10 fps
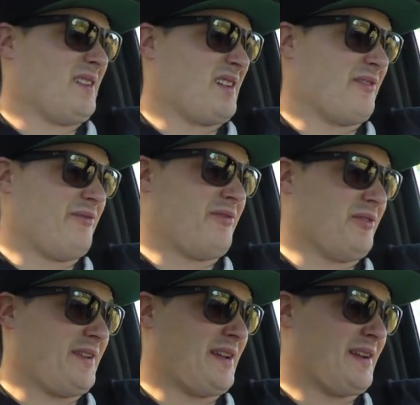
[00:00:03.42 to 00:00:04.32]
Got a full
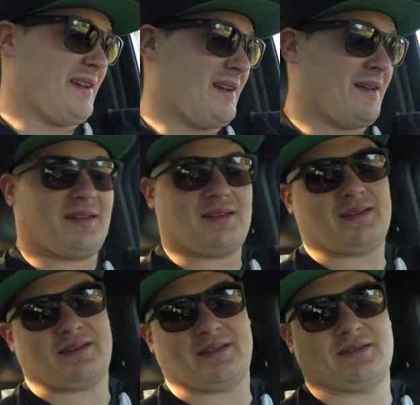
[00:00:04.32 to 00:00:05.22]
day today,
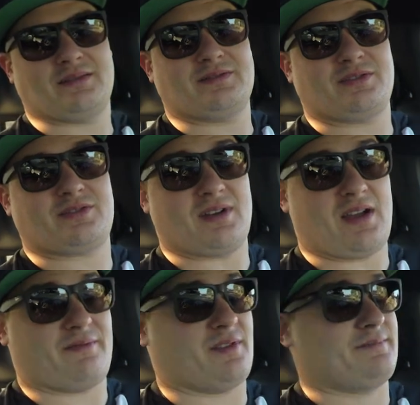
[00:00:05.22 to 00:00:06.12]
just
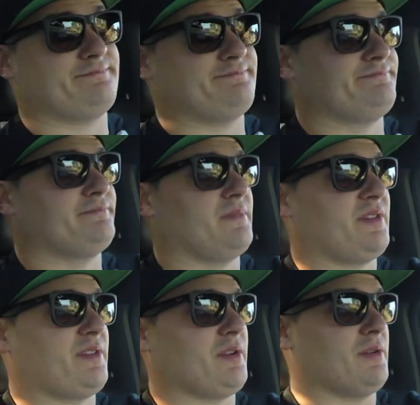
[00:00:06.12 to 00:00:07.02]
driving.
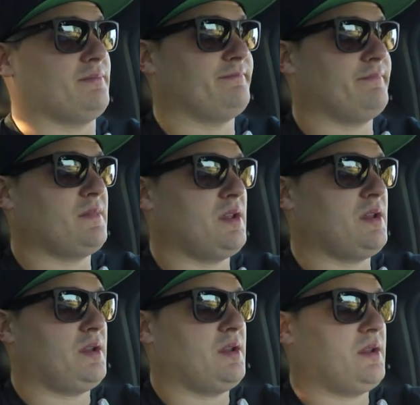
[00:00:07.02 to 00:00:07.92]
So,
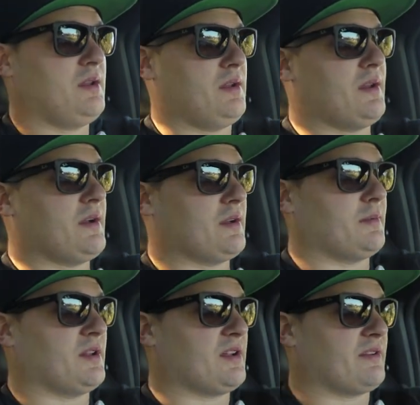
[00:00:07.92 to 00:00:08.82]
not gonna be
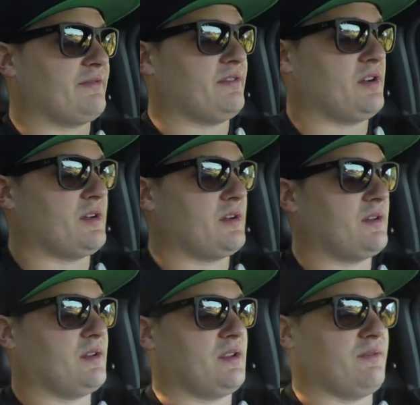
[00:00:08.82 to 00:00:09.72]
a lot of fun.
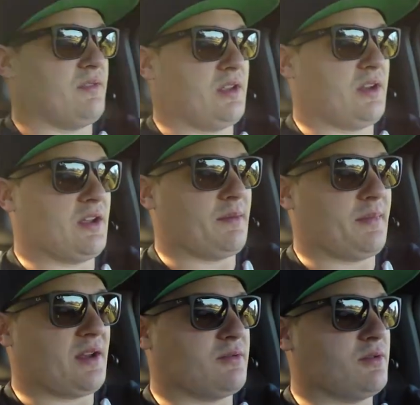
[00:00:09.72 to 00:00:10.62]
Even getting out of
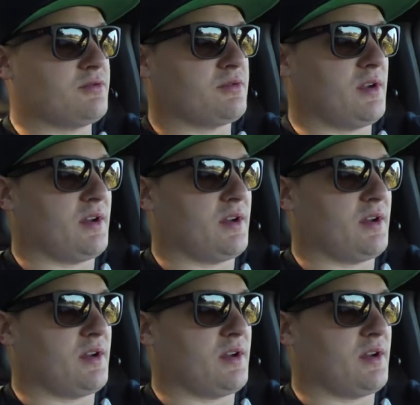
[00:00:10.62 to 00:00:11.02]
Baton Rouge right